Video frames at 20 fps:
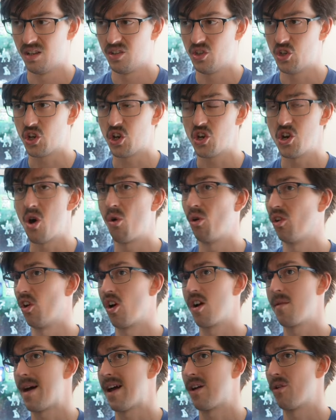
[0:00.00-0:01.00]
you can know a
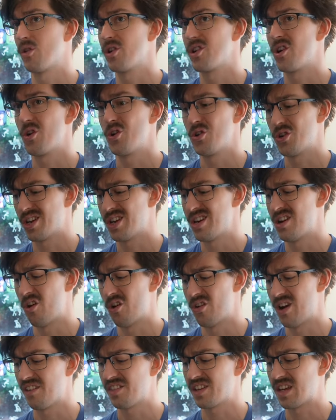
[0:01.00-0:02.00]
lot about audio or you can know
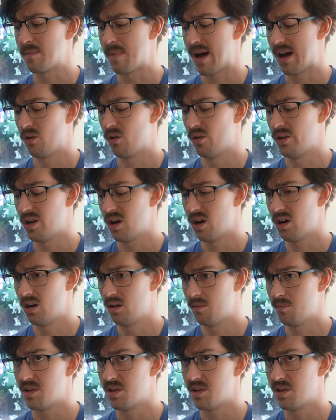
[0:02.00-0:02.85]
nothing about audio,